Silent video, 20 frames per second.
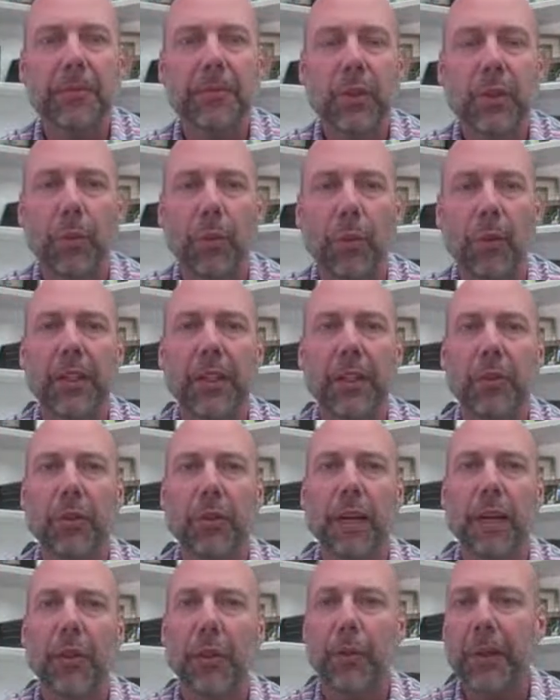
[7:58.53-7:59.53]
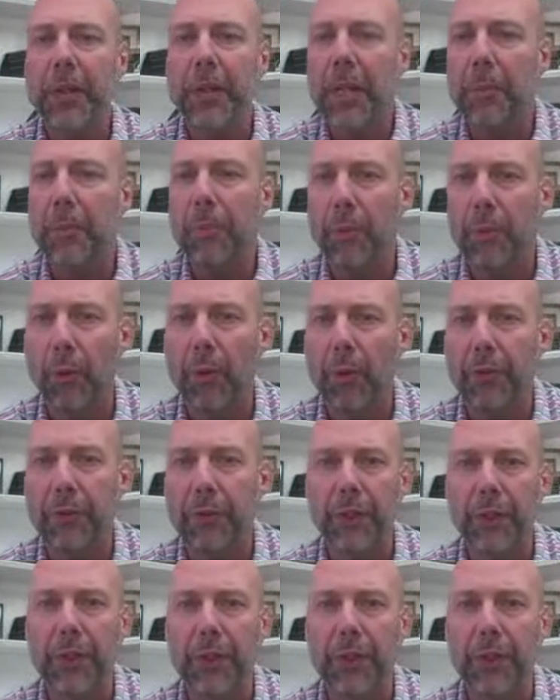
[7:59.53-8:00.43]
So we're going to create a 3-up report for